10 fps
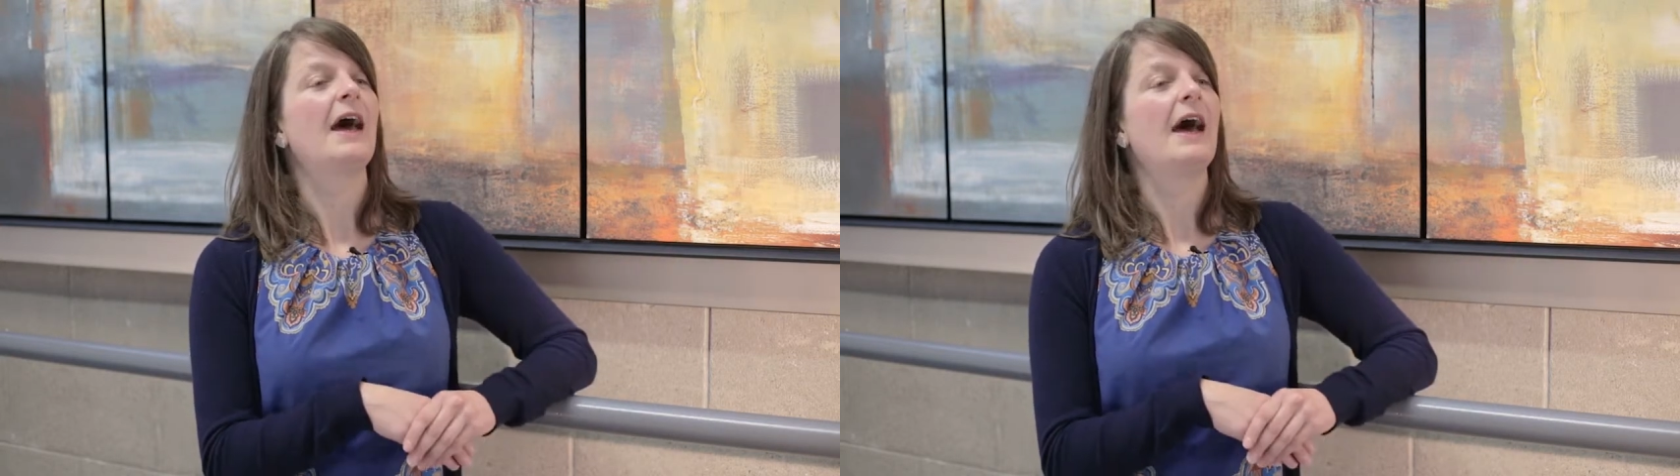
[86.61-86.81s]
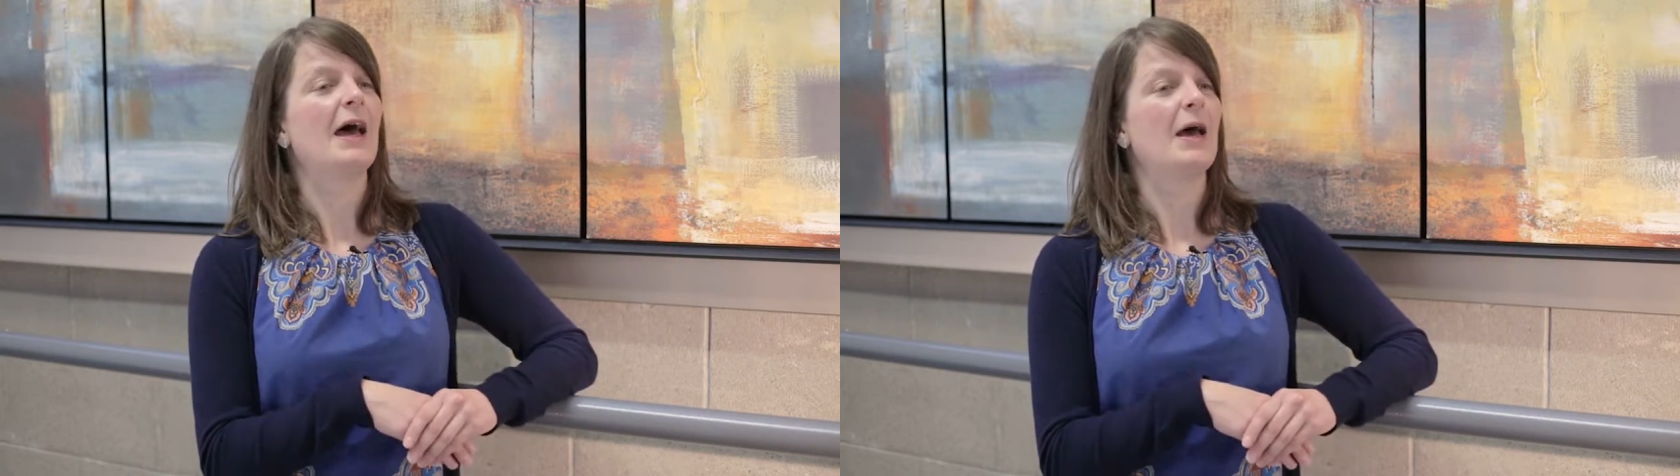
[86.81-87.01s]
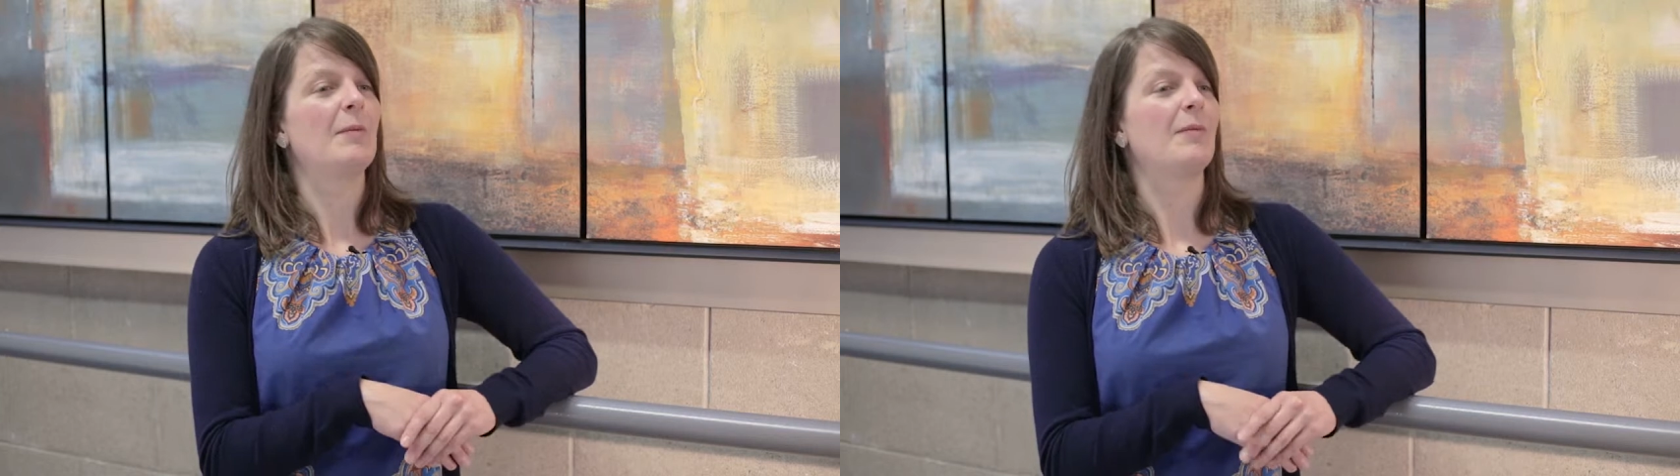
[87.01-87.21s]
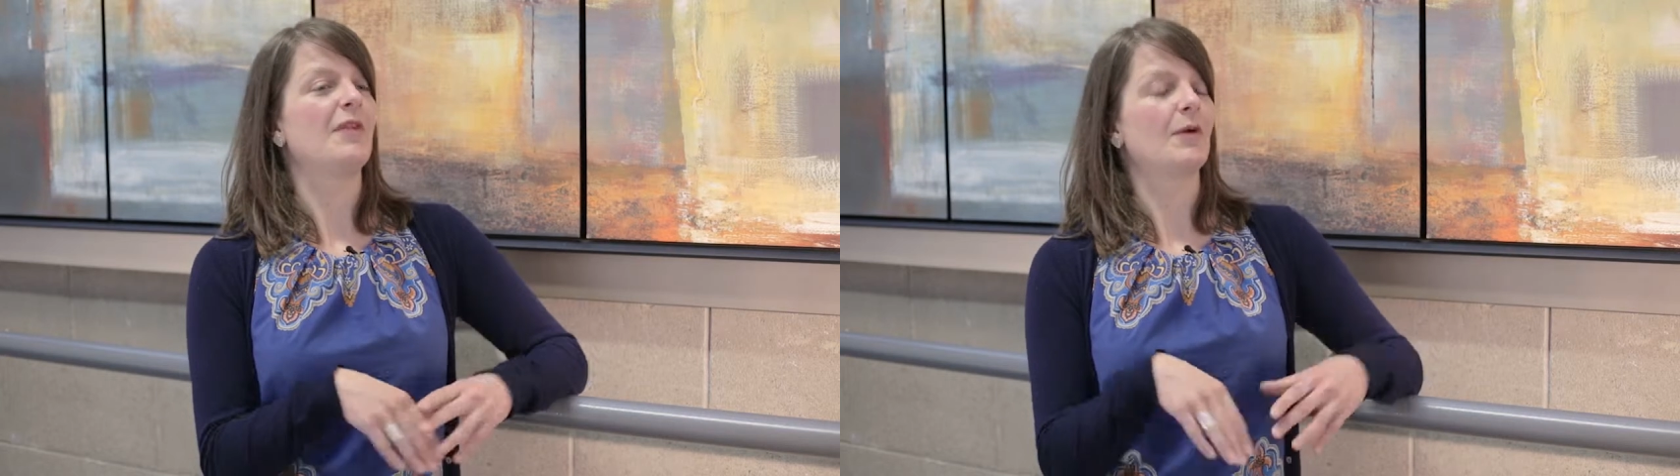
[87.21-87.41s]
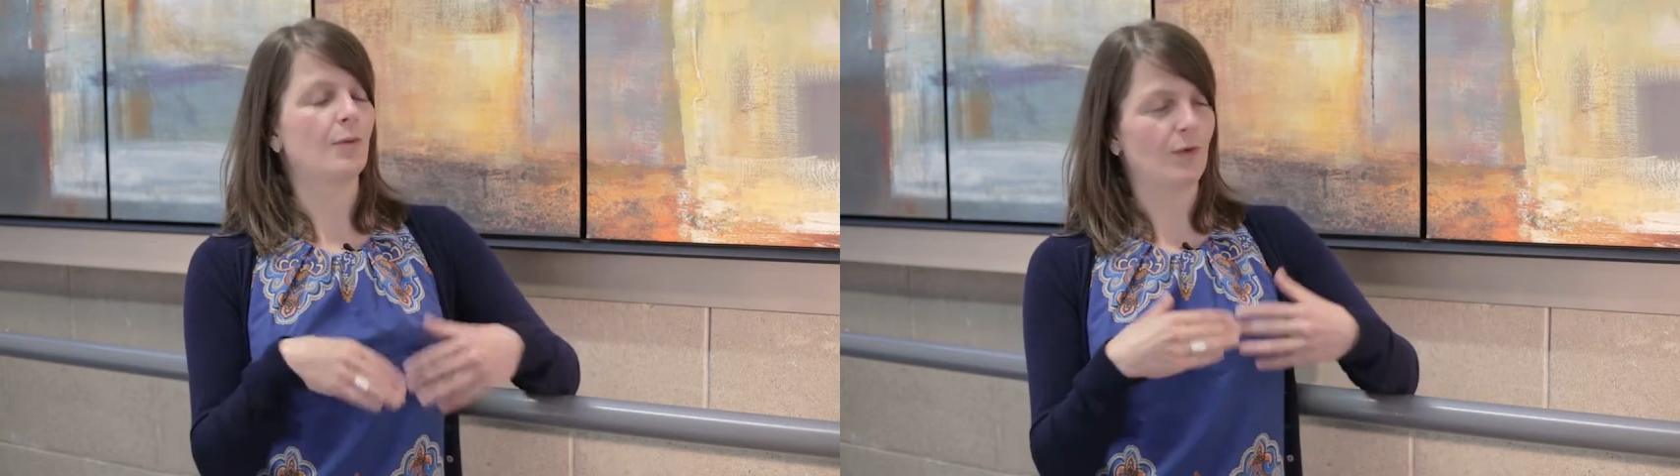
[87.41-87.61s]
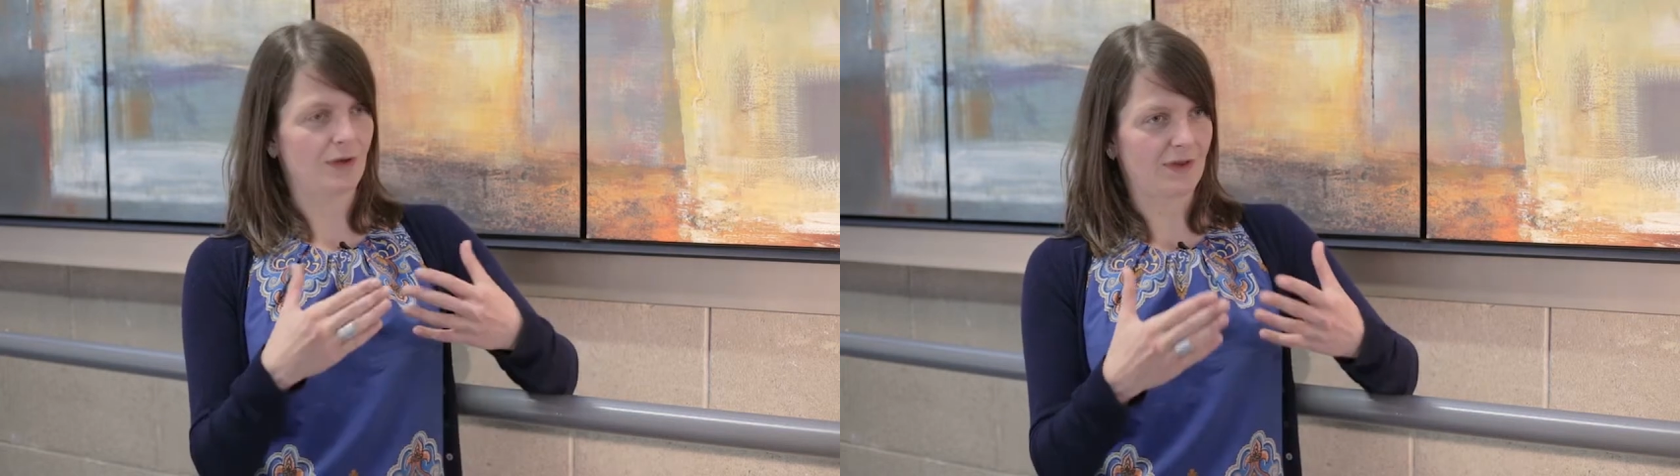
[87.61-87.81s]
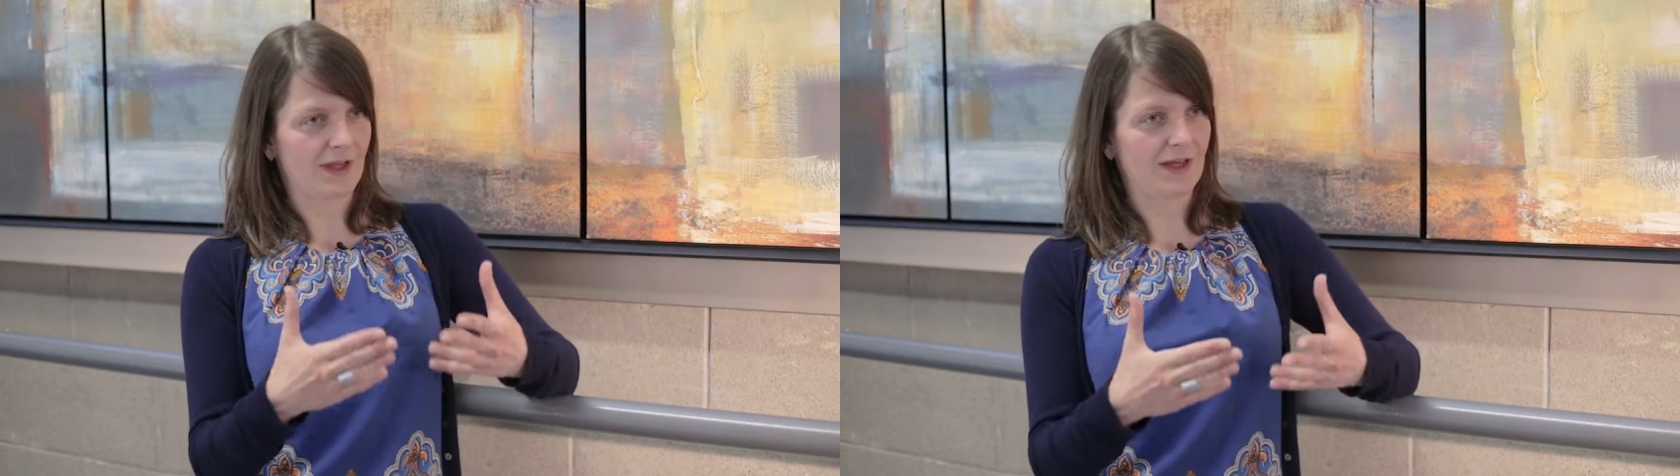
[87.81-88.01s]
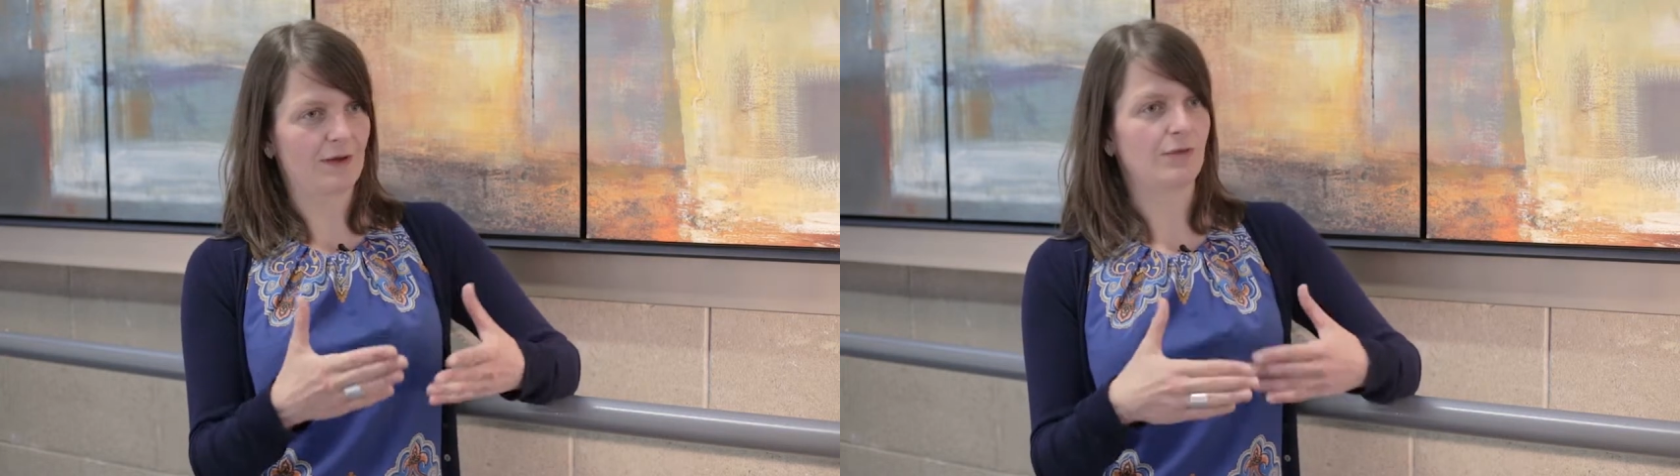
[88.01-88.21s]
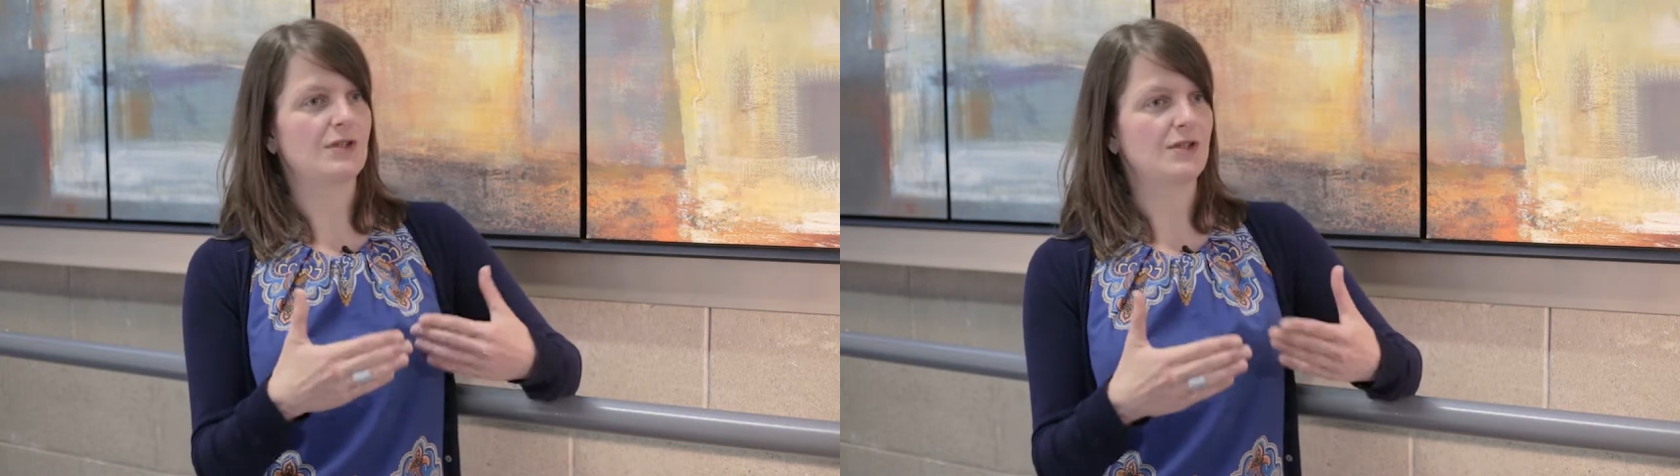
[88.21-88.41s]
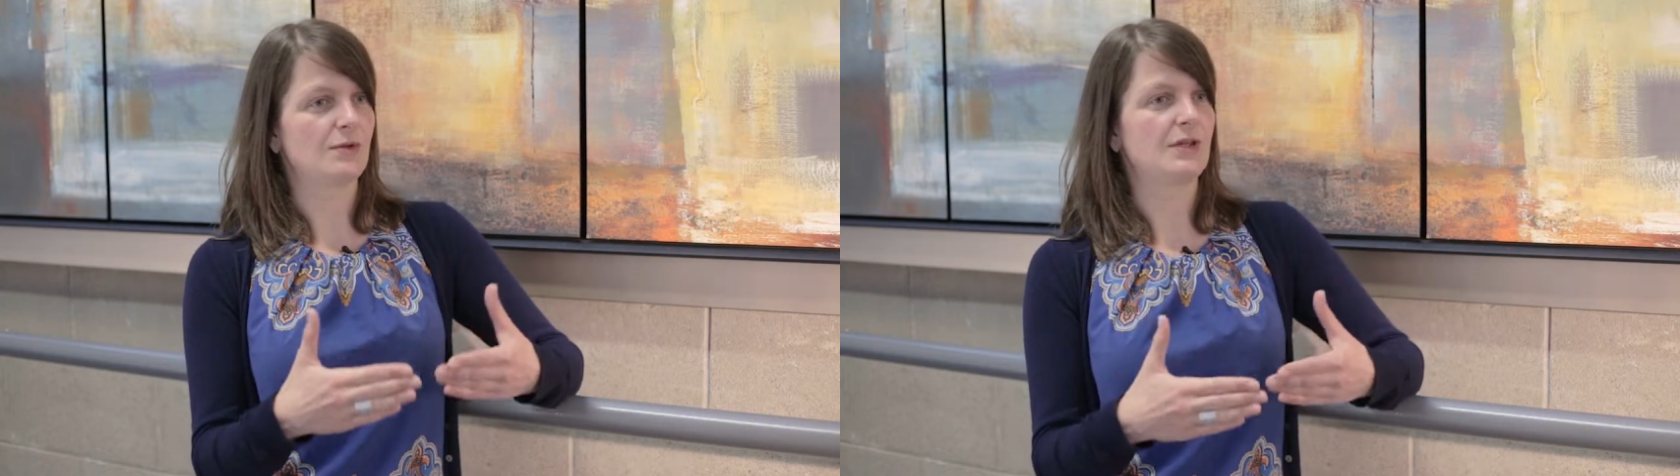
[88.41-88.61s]
They're awarded then every
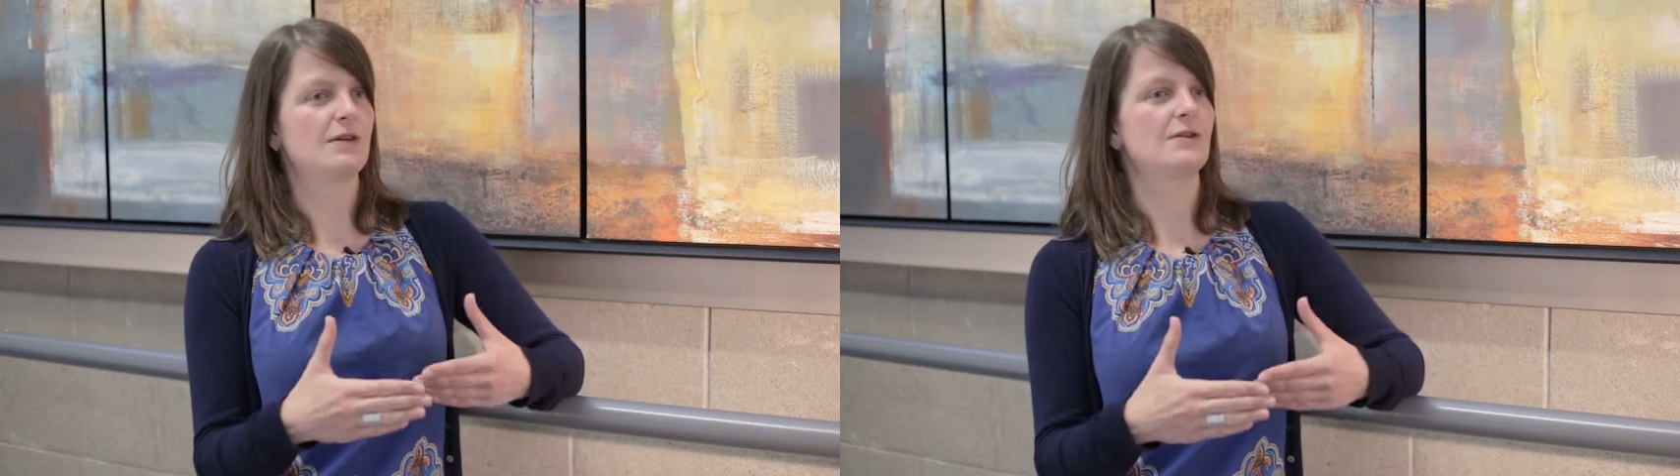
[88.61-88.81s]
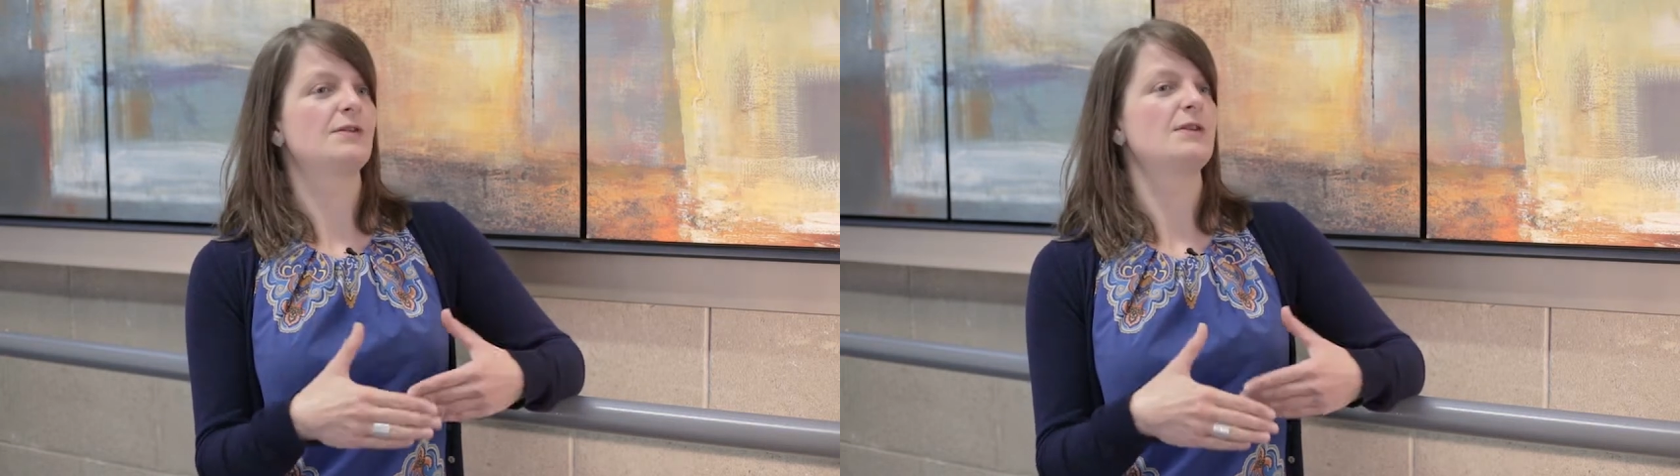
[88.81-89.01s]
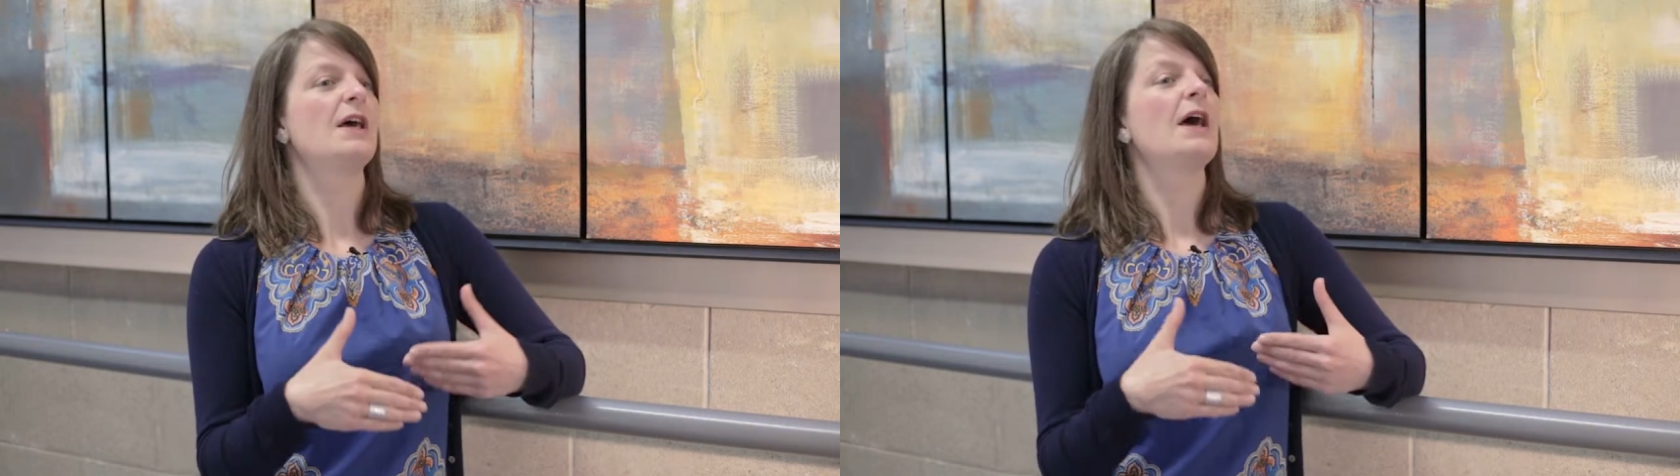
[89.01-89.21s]
2 years.